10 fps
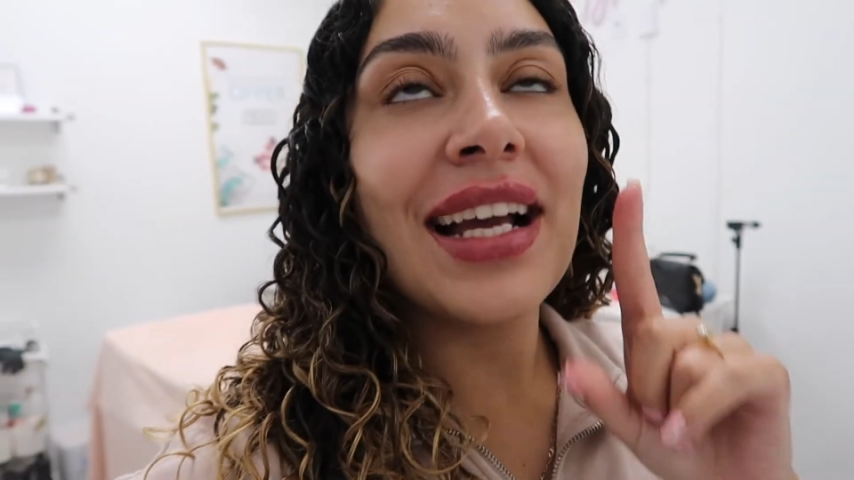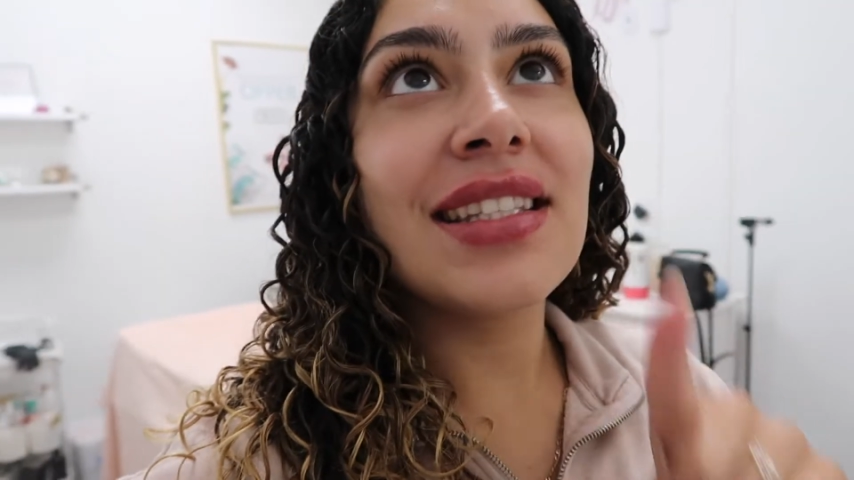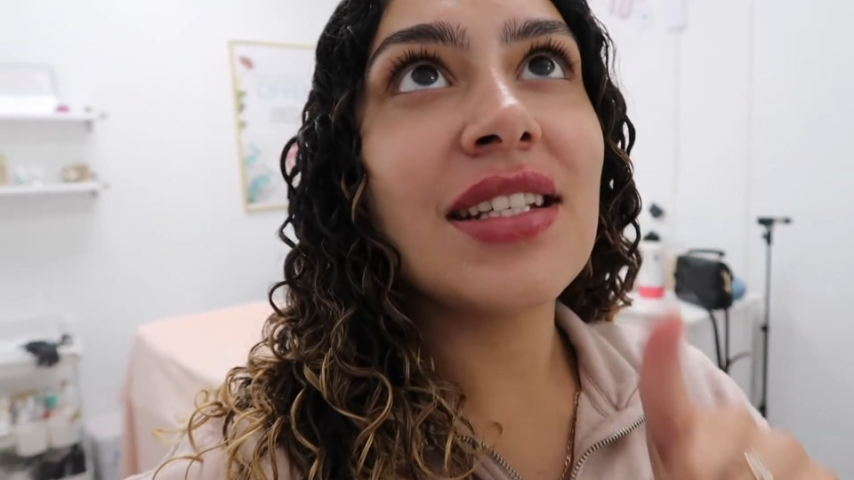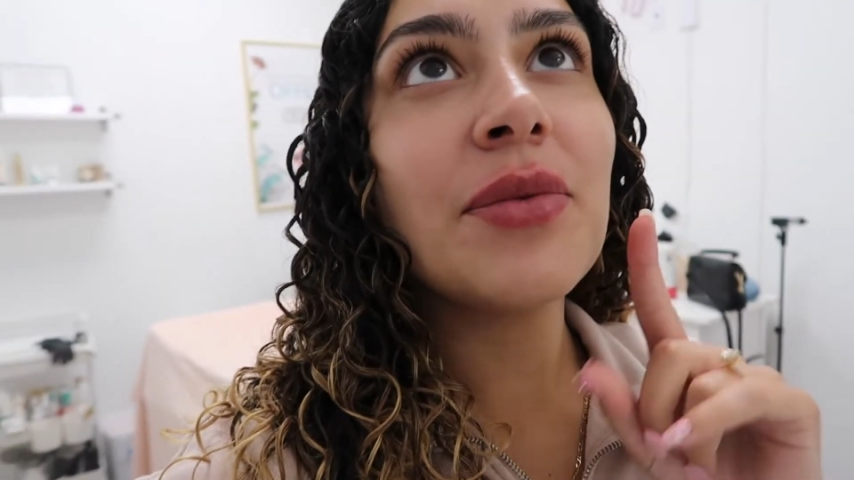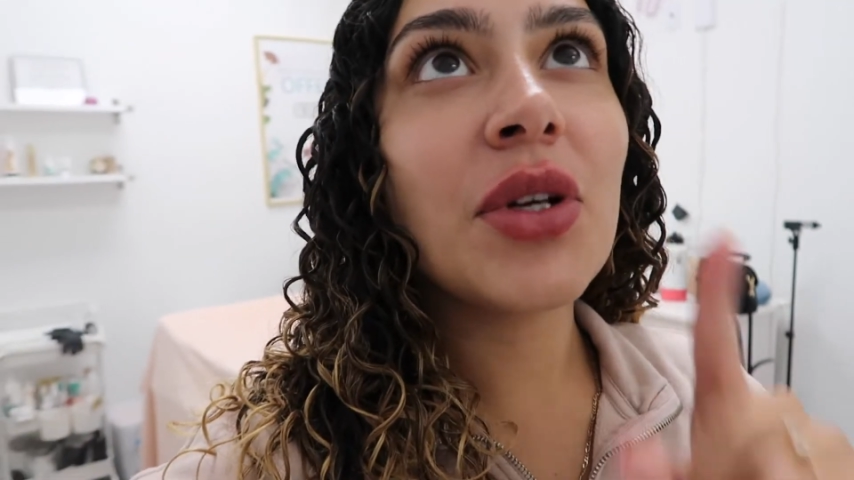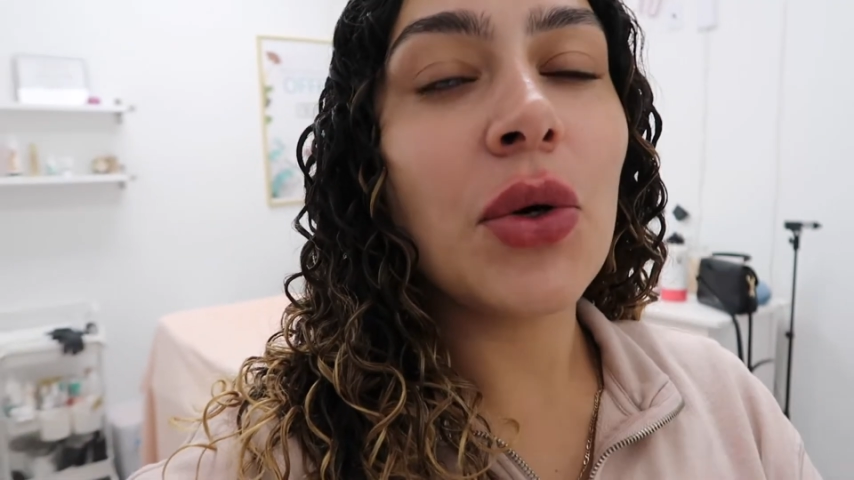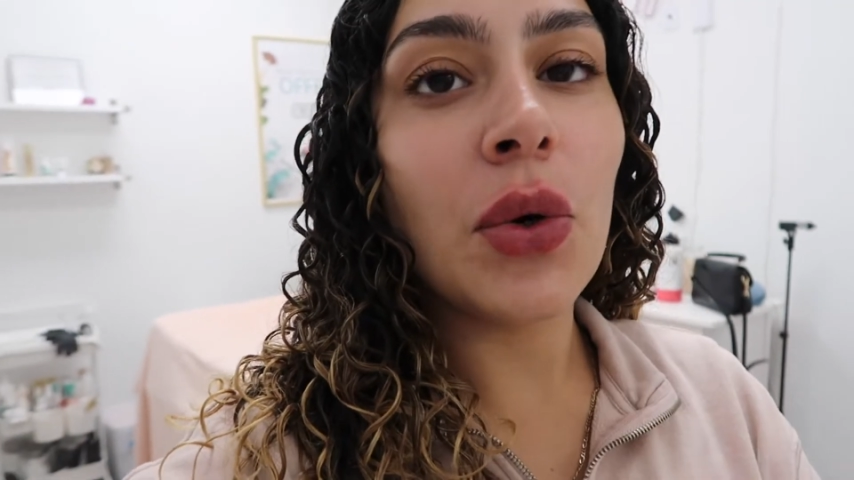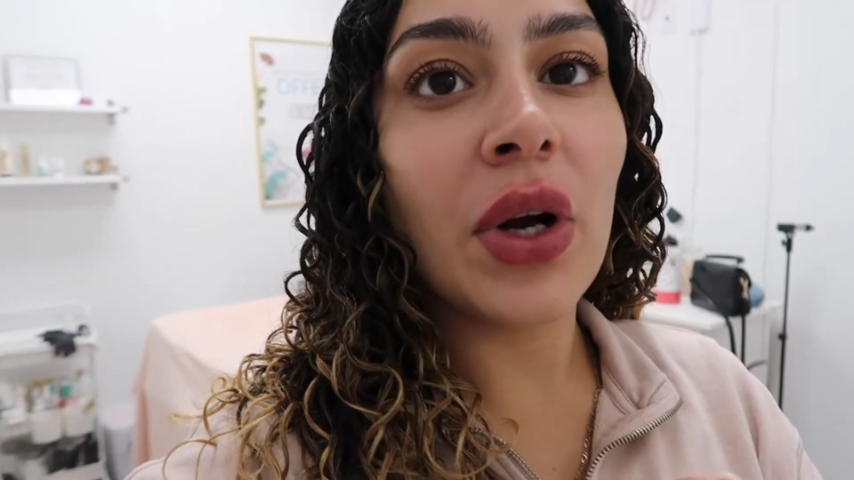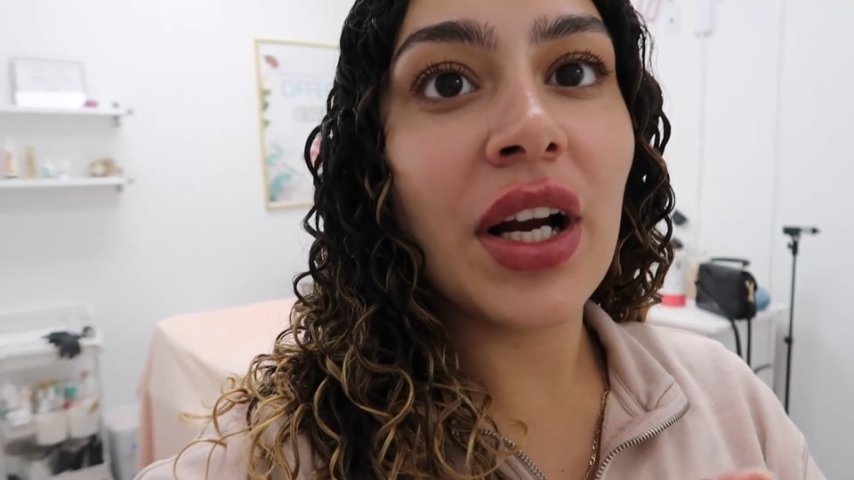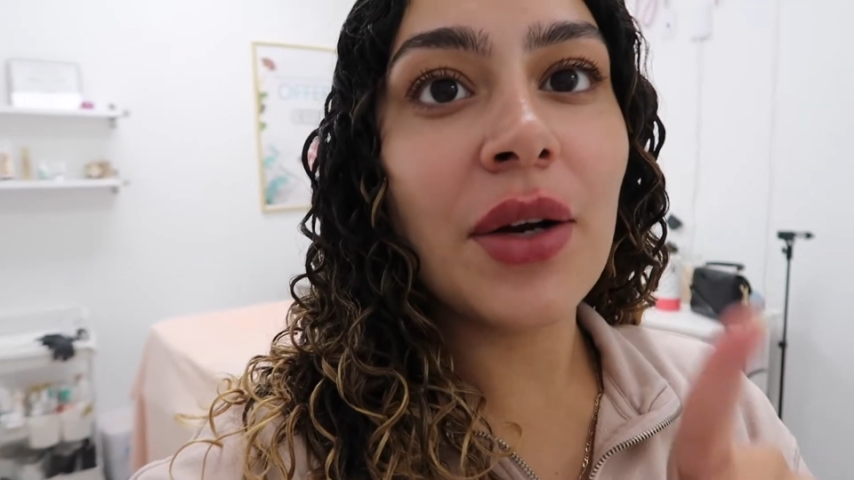I didn't
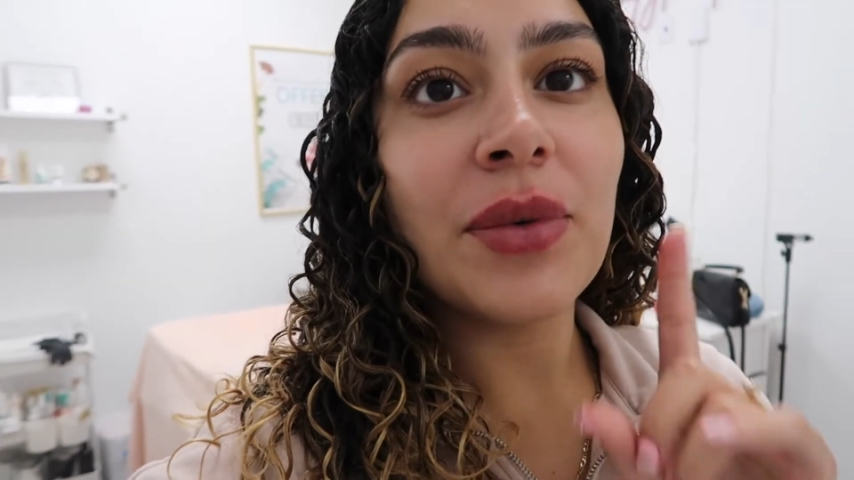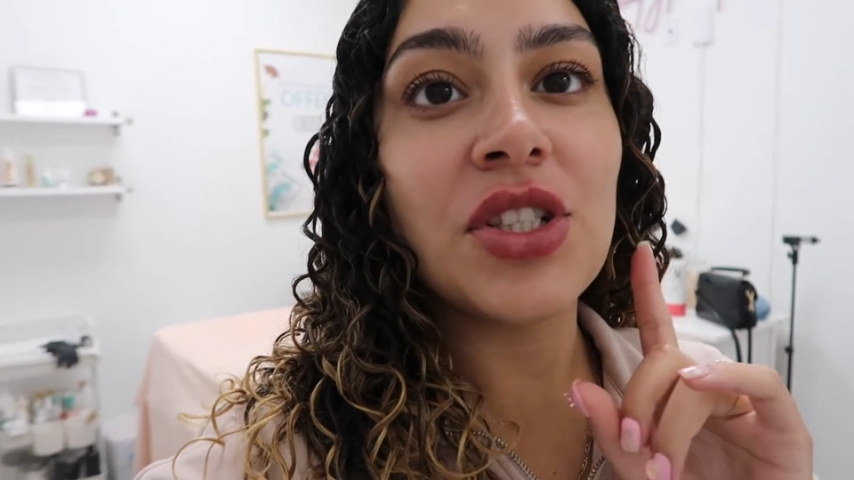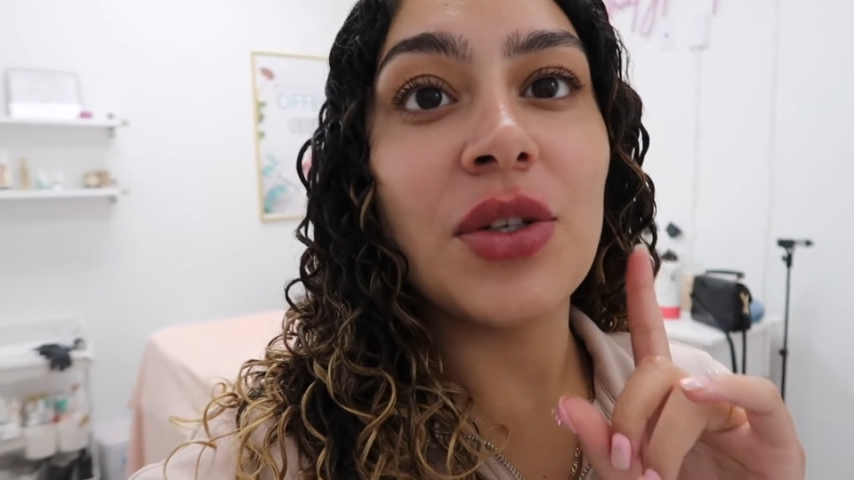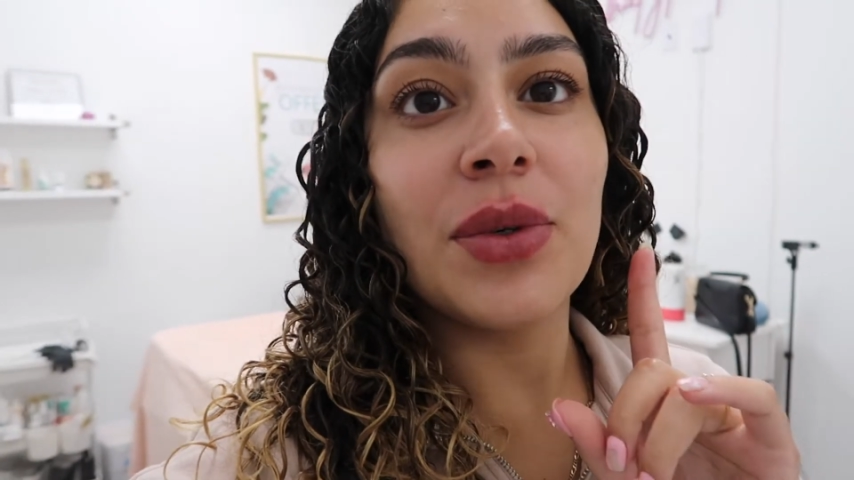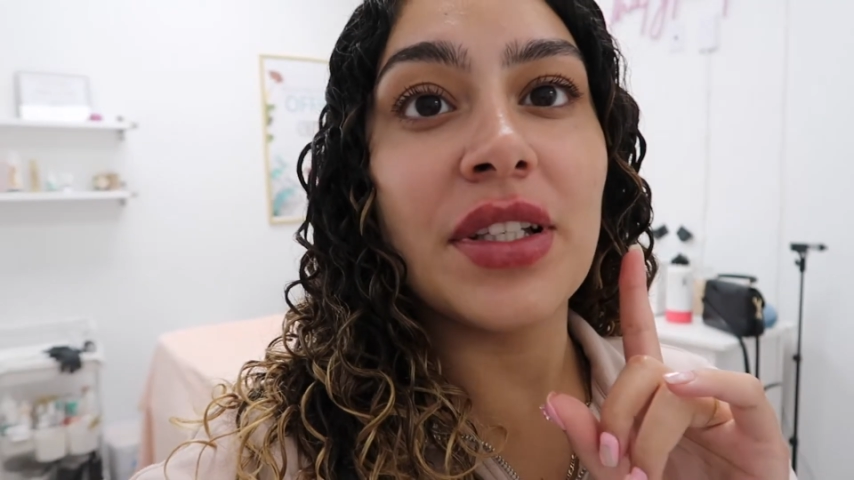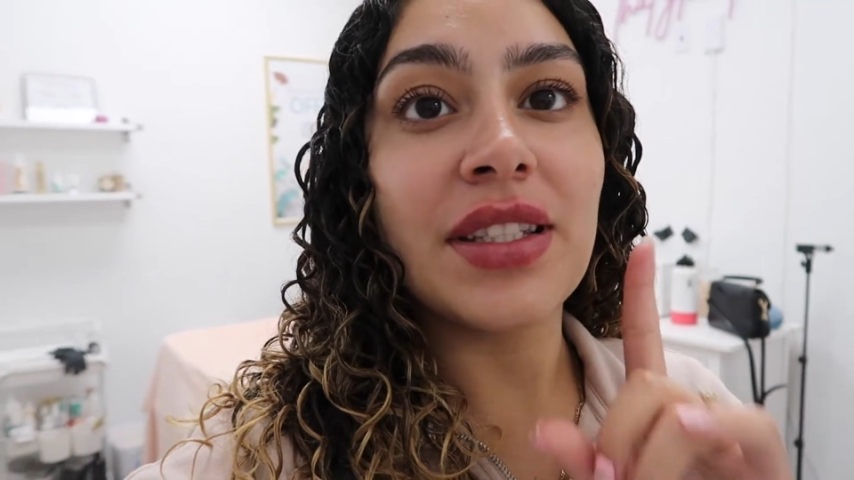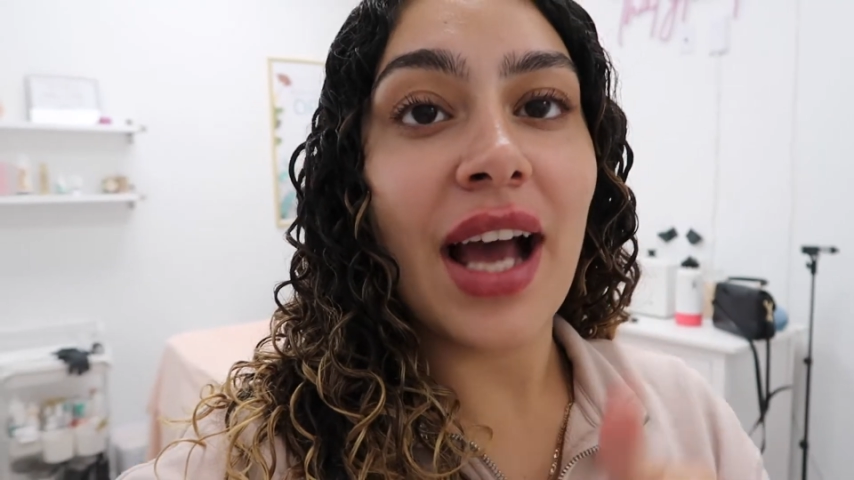record when she was